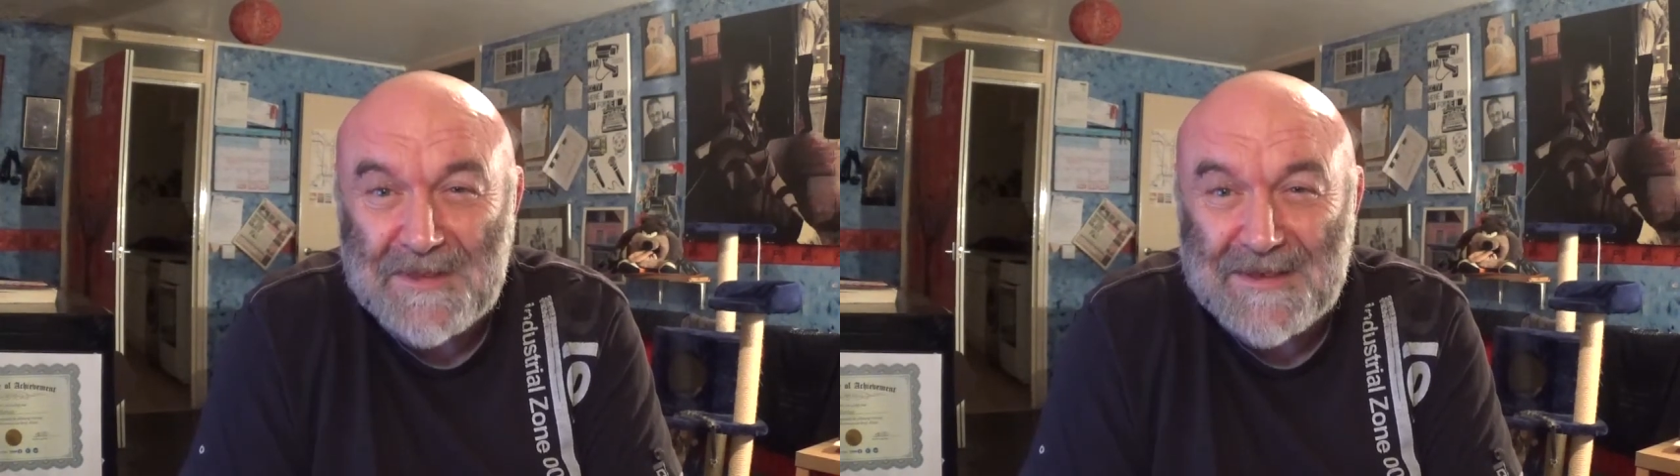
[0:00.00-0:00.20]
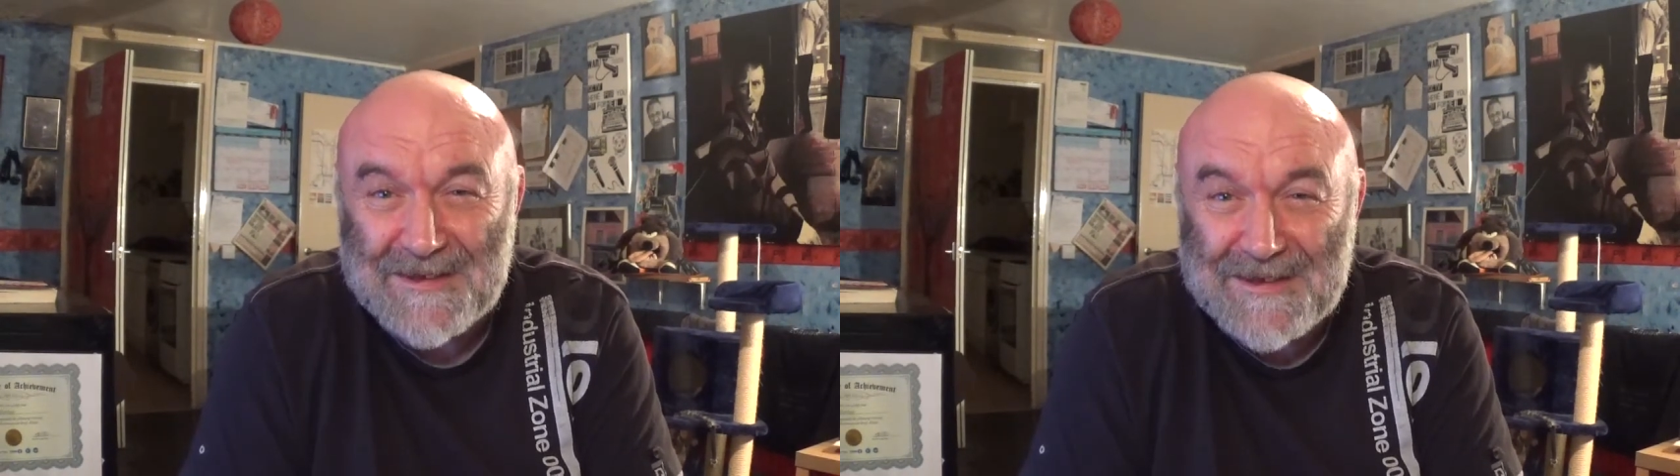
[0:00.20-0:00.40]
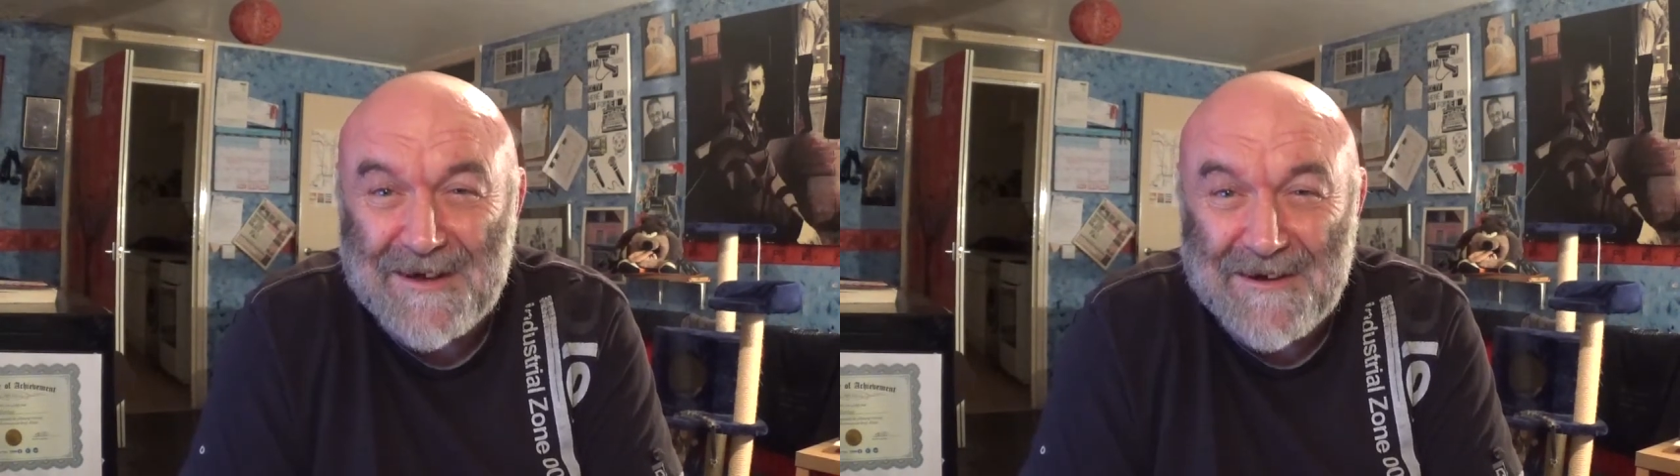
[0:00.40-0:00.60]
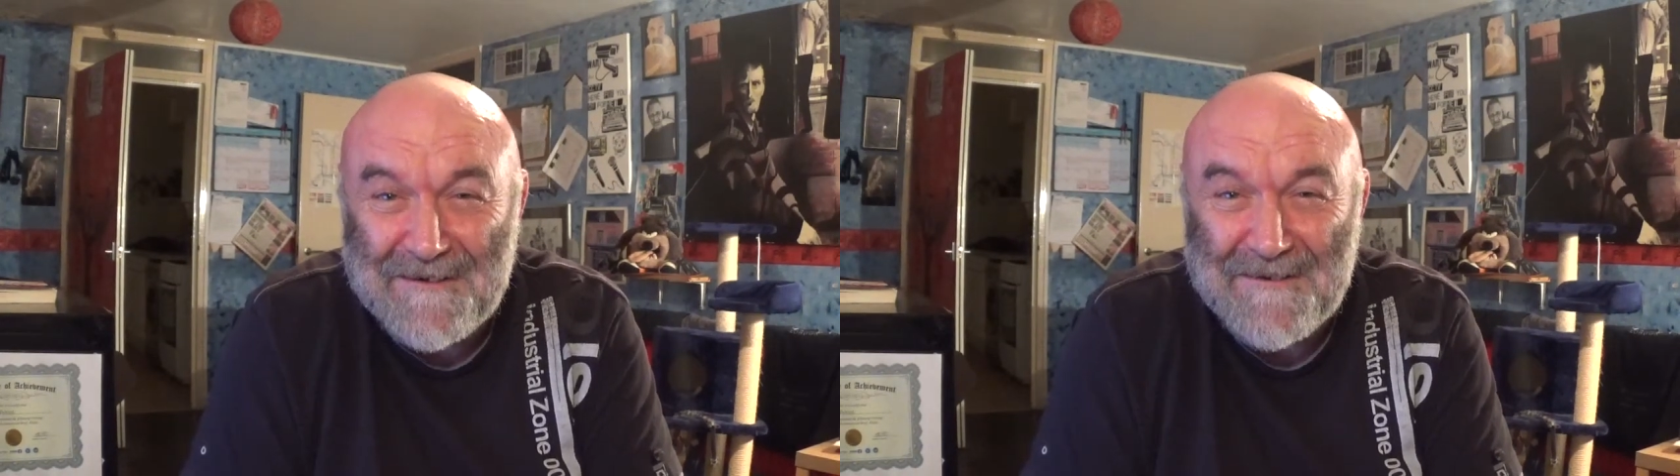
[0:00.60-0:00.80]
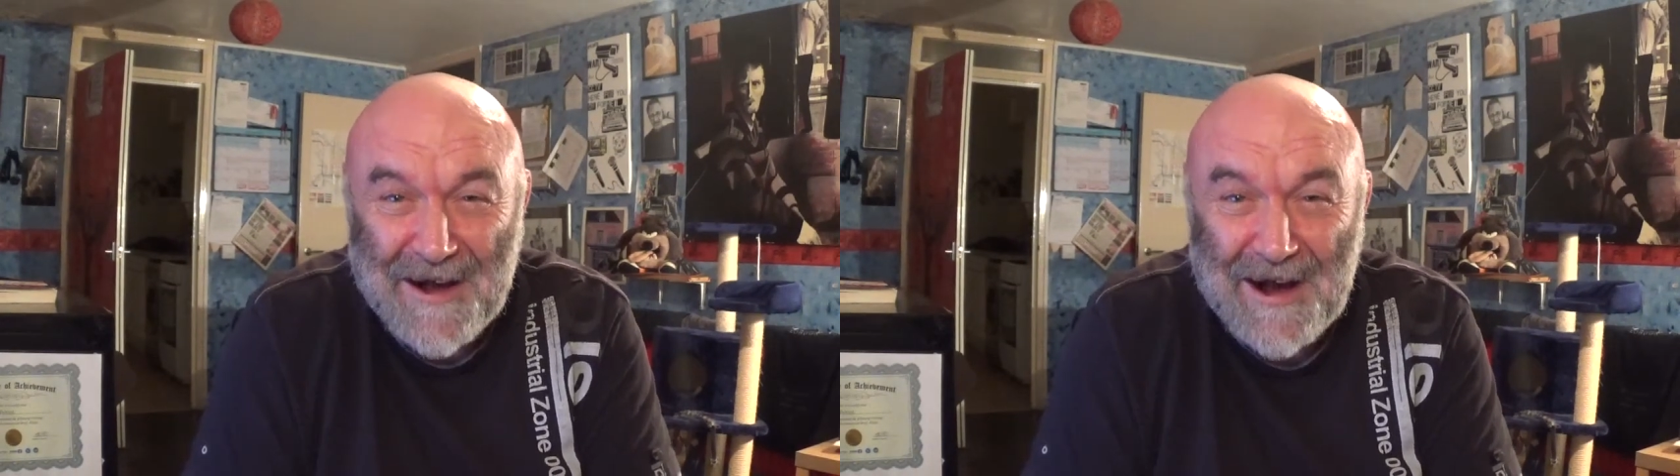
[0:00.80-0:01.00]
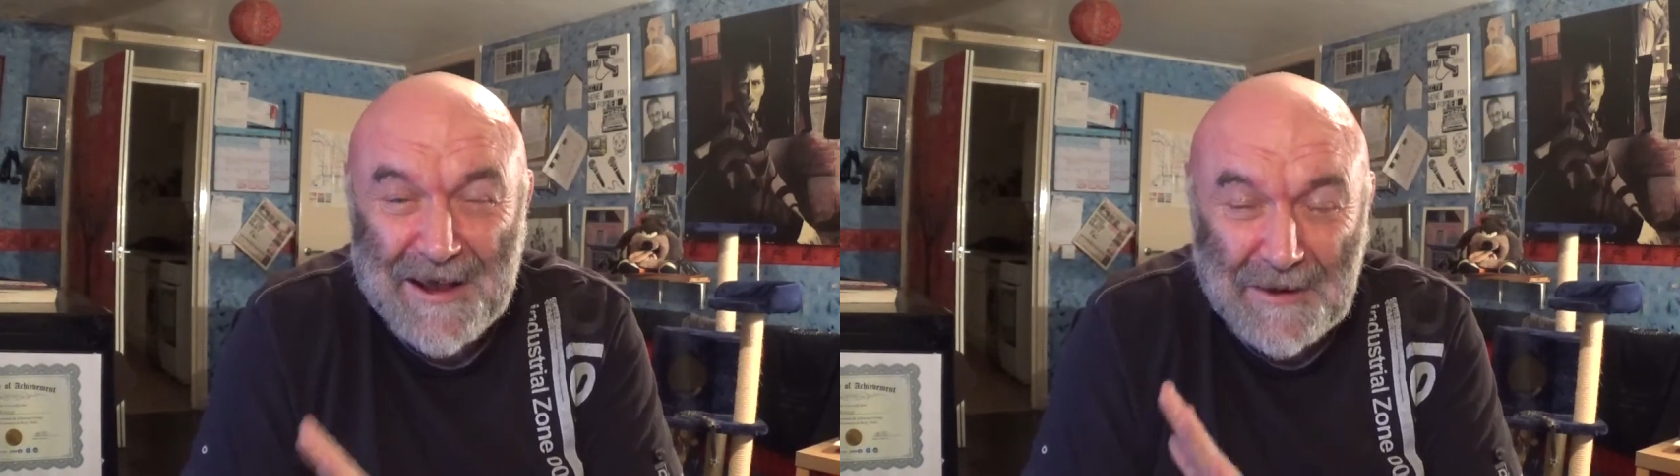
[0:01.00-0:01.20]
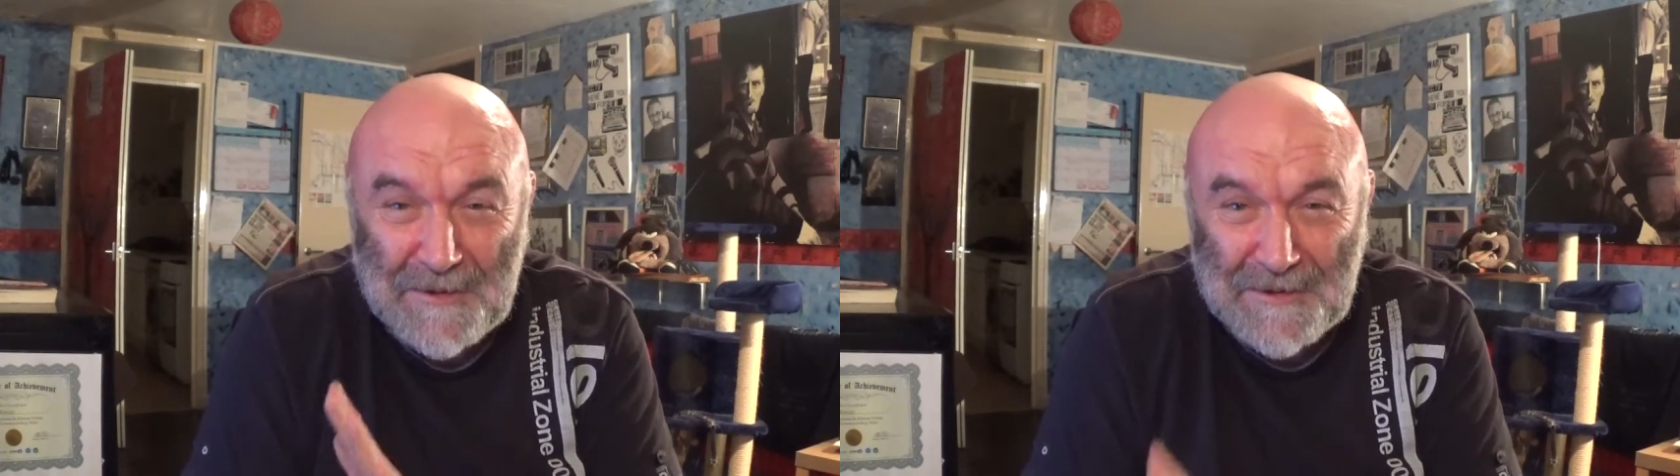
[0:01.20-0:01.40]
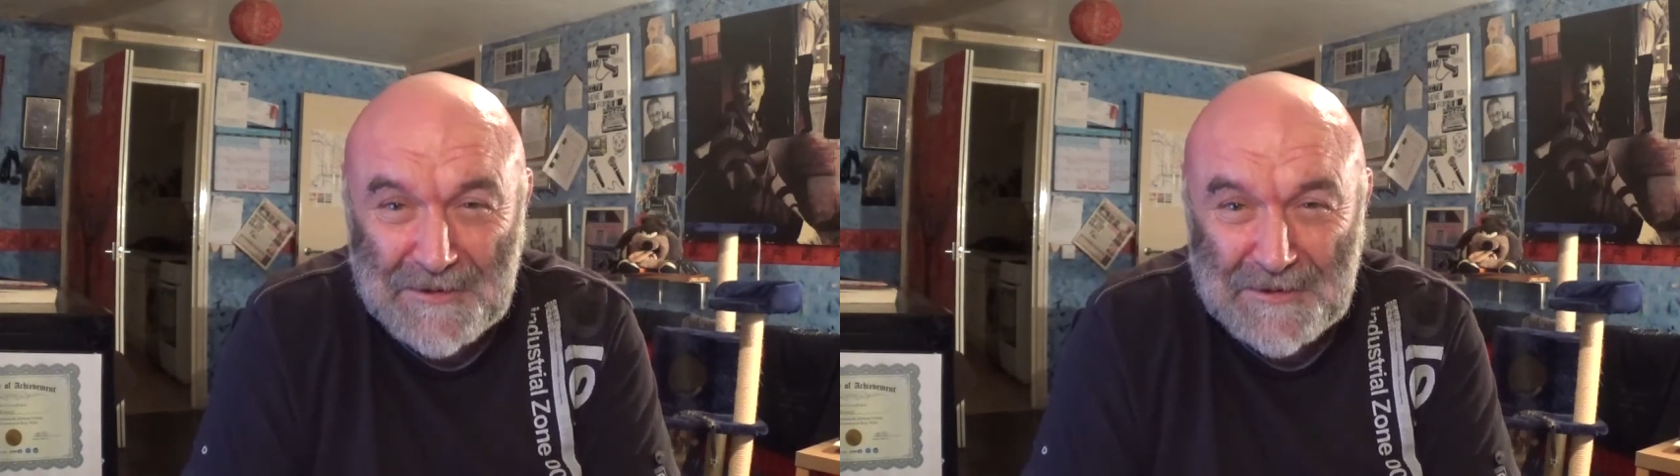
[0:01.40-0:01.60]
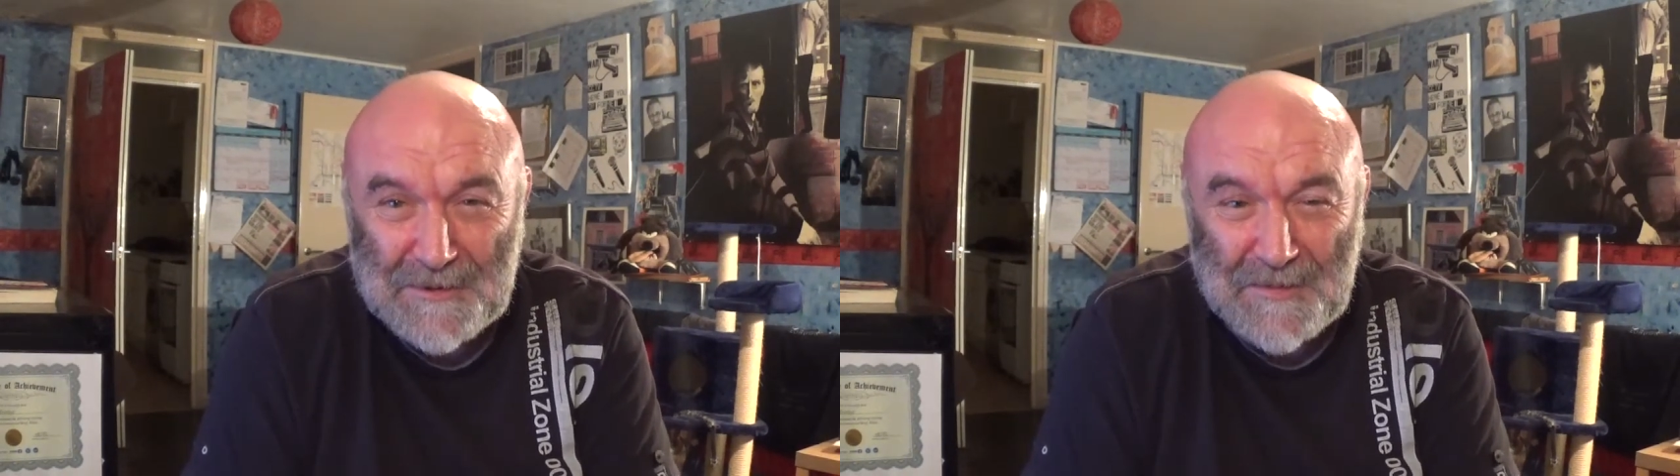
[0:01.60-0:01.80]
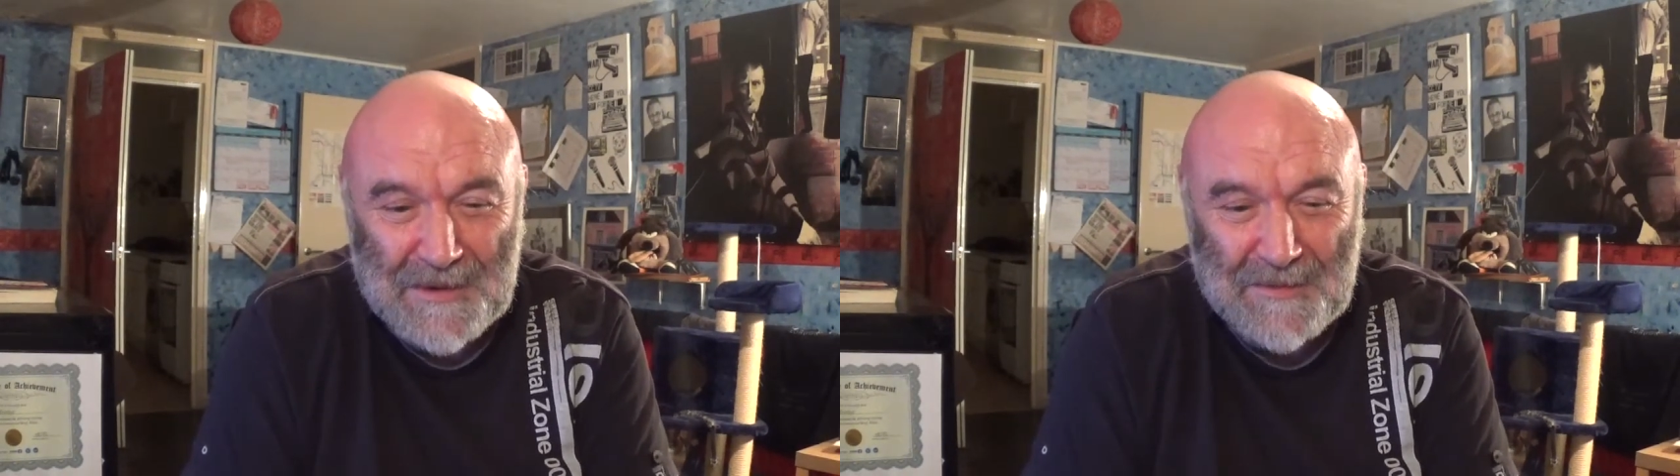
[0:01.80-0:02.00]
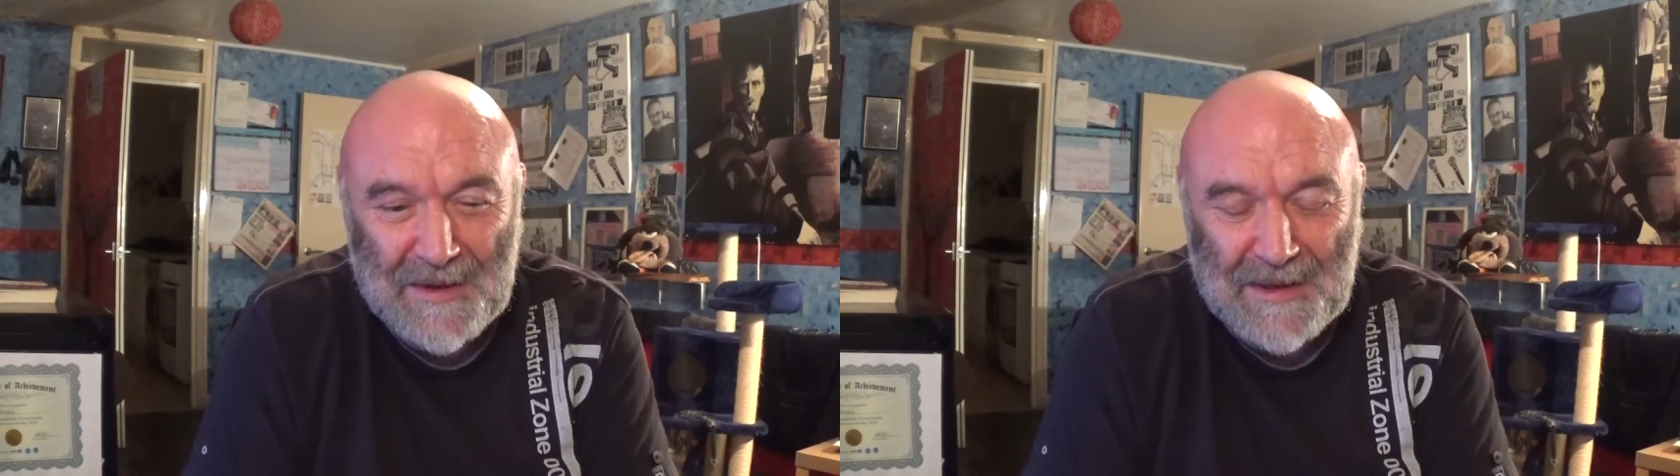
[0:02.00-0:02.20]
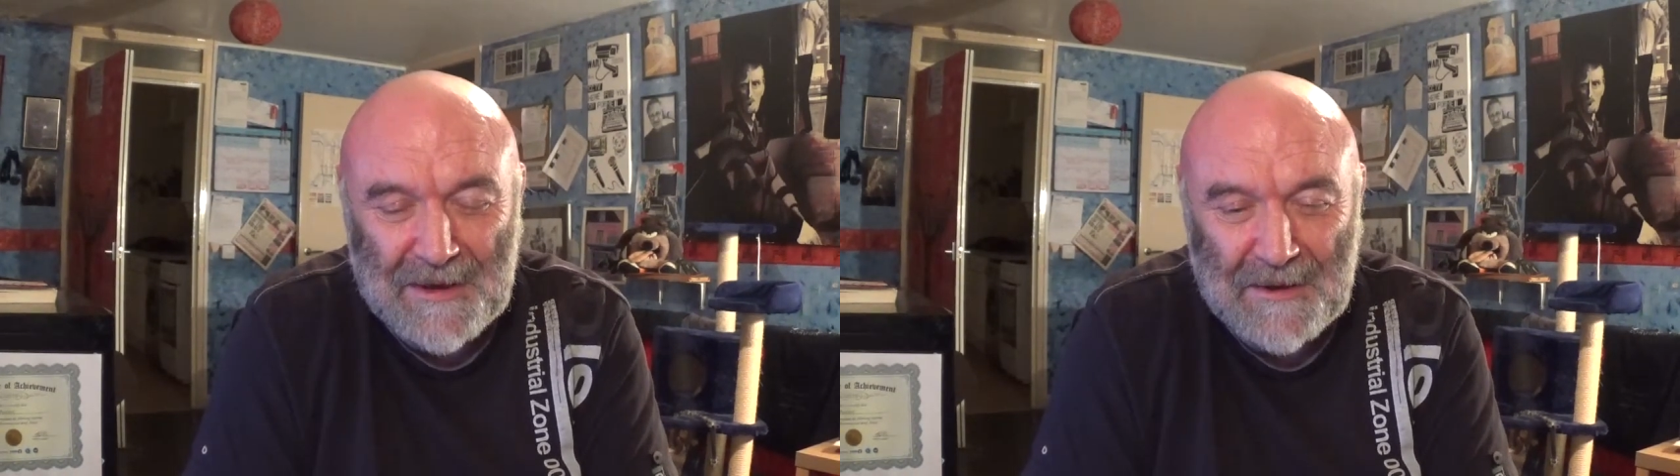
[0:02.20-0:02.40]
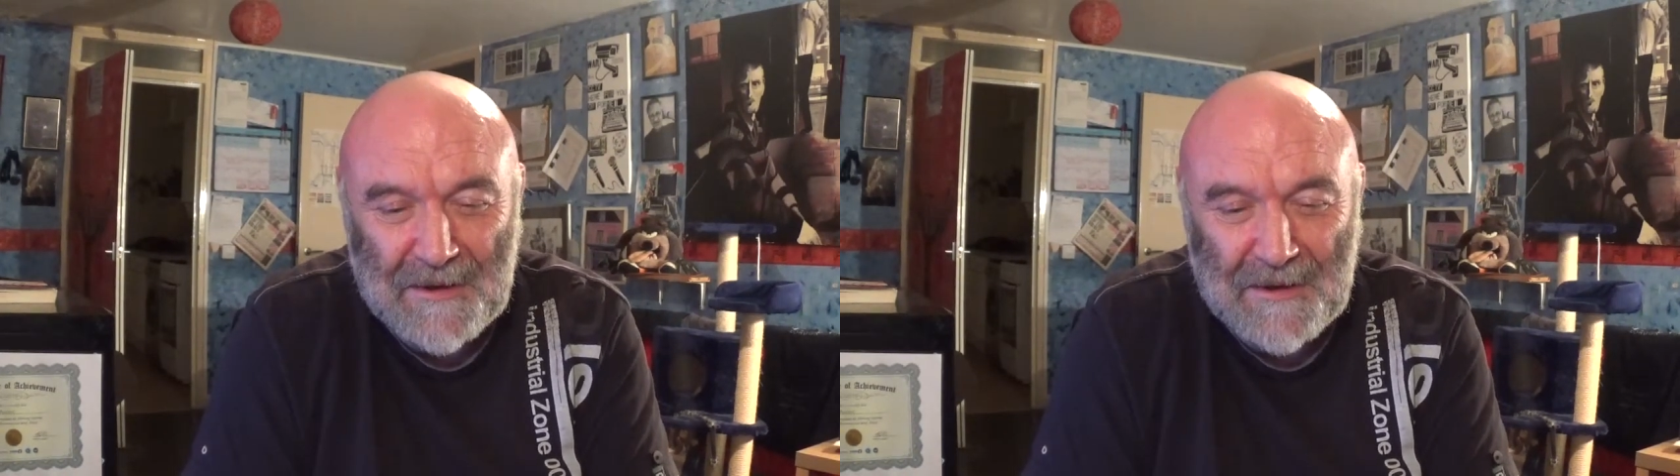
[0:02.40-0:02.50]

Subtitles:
so I am going to shut up in a minute.